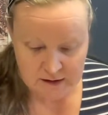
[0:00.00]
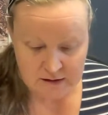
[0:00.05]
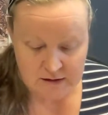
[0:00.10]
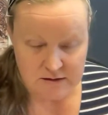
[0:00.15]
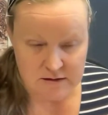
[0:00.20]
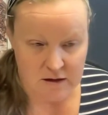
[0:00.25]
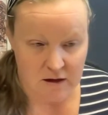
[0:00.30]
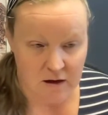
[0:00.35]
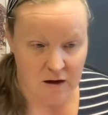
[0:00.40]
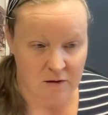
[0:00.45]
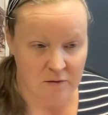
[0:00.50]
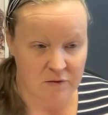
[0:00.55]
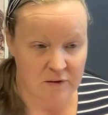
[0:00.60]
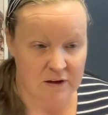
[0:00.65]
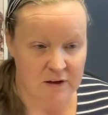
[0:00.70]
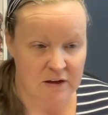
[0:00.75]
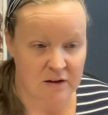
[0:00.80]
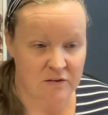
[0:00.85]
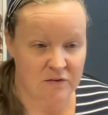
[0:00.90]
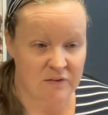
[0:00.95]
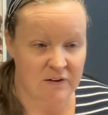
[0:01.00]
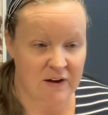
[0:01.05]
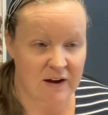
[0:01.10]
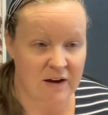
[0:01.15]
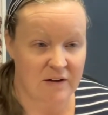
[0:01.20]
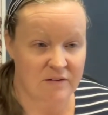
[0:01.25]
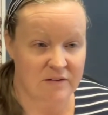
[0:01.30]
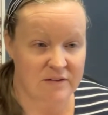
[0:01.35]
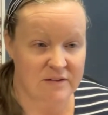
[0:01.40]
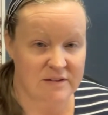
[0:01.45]
So hopefully you
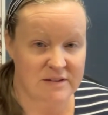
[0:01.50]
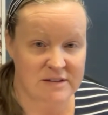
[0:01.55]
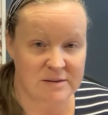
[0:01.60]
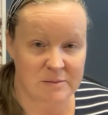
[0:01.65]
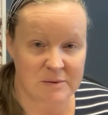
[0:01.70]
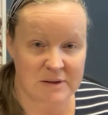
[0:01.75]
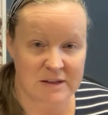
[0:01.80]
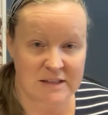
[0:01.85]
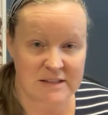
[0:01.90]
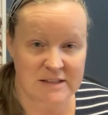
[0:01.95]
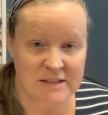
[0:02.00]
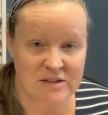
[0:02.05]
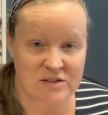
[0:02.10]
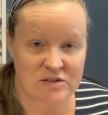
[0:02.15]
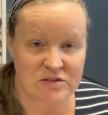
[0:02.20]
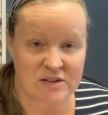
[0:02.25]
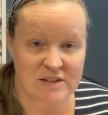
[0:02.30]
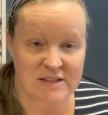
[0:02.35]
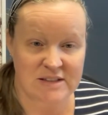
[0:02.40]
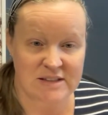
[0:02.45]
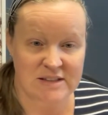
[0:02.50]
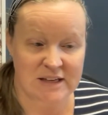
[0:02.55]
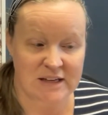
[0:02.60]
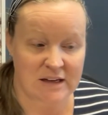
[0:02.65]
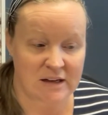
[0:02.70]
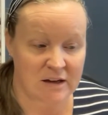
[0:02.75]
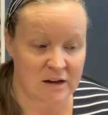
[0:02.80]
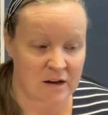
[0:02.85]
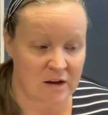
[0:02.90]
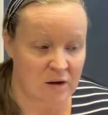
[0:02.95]
found some of this
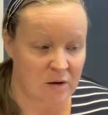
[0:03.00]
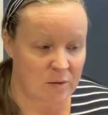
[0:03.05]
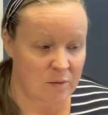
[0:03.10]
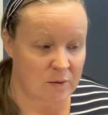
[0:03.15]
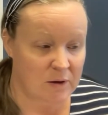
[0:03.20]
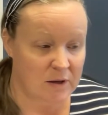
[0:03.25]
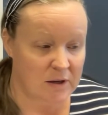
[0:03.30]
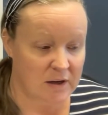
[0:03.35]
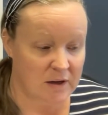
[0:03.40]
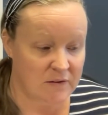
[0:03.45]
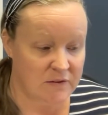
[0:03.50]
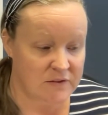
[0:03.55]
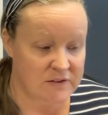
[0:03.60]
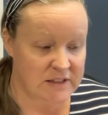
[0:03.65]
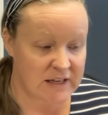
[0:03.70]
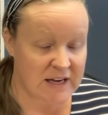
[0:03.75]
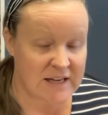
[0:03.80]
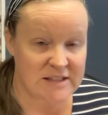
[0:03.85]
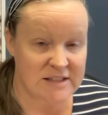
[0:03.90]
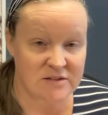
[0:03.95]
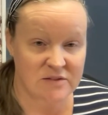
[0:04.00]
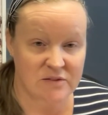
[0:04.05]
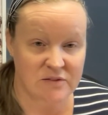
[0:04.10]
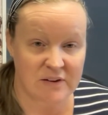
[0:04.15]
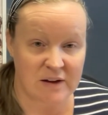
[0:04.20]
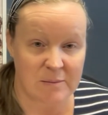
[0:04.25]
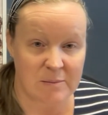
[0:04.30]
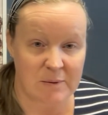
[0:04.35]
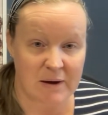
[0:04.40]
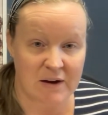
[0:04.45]
interesting. We'd love to get some
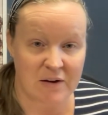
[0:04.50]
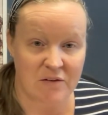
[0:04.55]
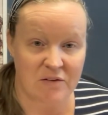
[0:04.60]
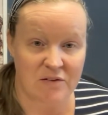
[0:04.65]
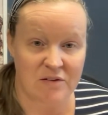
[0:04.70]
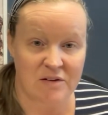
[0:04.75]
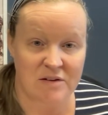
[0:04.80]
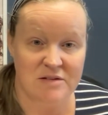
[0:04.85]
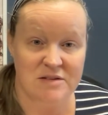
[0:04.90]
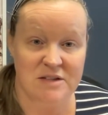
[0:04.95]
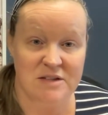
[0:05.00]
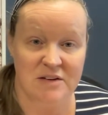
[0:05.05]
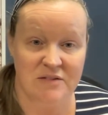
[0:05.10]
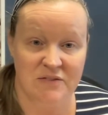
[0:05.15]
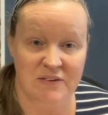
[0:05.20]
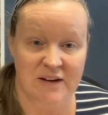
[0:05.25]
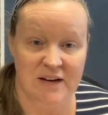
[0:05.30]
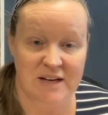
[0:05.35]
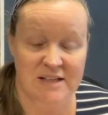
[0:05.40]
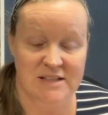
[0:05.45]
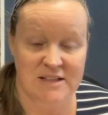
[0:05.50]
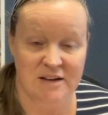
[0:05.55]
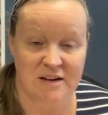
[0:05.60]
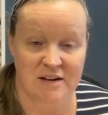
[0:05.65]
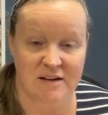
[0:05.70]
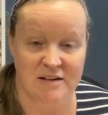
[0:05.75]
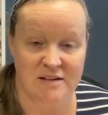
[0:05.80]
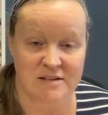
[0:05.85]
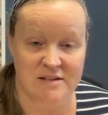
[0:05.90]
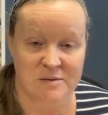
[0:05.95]
feedback on you. Don't forget to
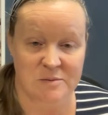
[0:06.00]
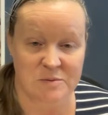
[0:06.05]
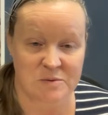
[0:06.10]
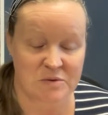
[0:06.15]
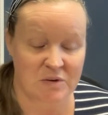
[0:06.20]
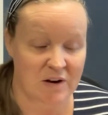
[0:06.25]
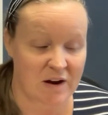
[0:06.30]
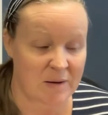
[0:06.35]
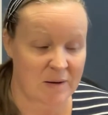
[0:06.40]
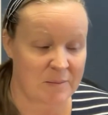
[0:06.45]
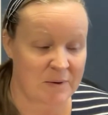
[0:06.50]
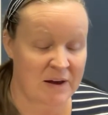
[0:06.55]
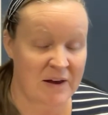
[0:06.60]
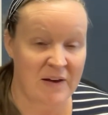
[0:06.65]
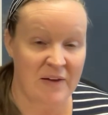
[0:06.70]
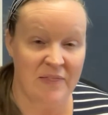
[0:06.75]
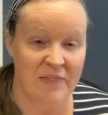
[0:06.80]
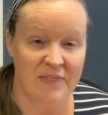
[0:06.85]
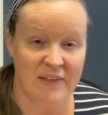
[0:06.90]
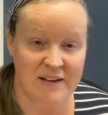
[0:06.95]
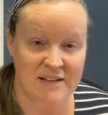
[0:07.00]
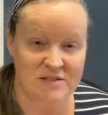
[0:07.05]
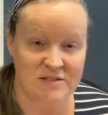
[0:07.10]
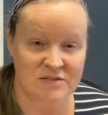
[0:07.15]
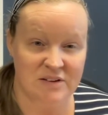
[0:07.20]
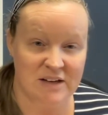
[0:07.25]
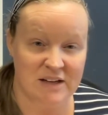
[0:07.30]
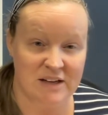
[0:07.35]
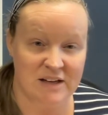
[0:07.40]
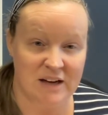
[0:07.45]
like and subscribe. That's
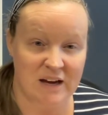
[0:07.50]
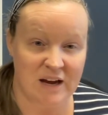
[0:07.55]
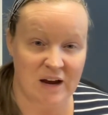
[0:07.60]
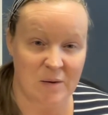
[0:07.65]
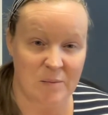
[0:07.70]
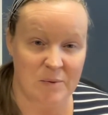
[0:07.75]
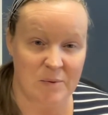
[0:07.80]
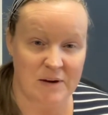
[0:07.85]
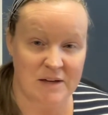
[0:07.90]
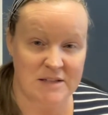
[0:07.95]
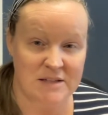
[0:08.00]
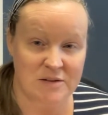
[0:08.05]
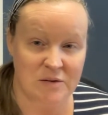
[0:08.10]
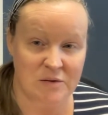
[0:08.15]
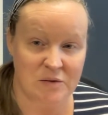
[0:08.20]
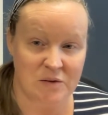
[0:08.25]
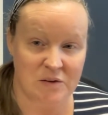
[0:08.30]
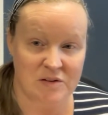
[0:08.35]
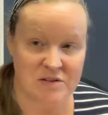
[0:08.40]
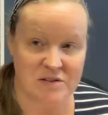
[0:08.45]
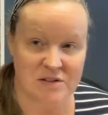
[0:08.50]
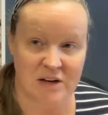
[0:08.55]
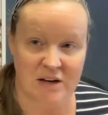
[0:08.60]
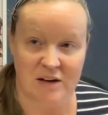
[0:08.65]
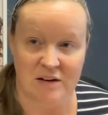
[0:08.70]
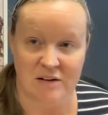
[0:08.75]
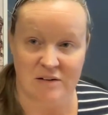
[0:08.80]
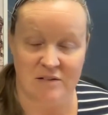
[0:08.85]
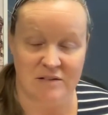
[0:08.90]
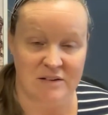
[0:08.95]
really going to help us on our
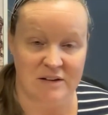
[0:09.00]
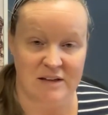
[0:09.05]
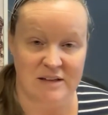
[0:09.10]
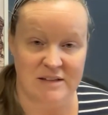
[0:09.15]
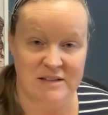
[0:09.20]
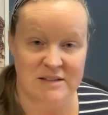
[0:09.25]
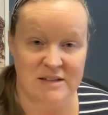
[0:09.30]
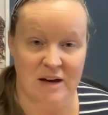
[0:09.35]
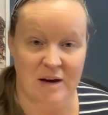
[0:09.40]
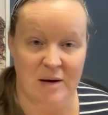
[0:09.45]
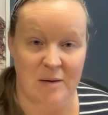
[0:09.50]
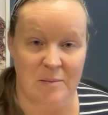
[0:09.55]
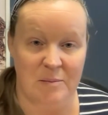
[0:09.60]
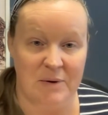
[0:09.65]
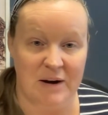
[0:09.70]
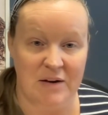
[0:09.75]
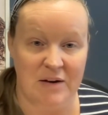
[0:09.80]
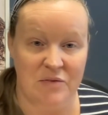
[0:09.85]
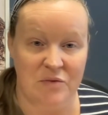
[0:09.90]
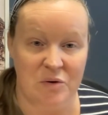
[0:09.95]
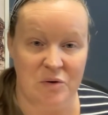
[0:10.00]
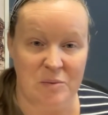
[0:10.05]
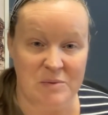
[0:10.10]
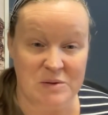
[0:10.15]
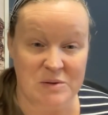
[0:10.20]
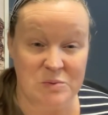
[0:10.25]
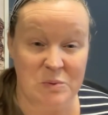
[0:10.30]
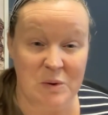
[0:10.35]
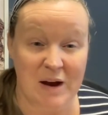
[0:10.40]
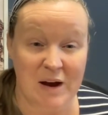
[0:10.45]
journey on this platform
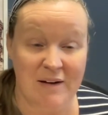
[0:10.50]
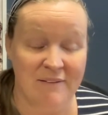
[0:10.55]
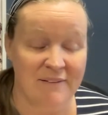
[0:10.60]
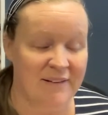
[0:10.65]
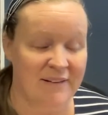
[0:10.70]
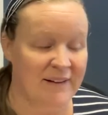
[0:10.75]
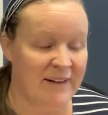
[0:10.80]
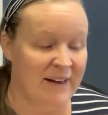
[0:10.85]
as well.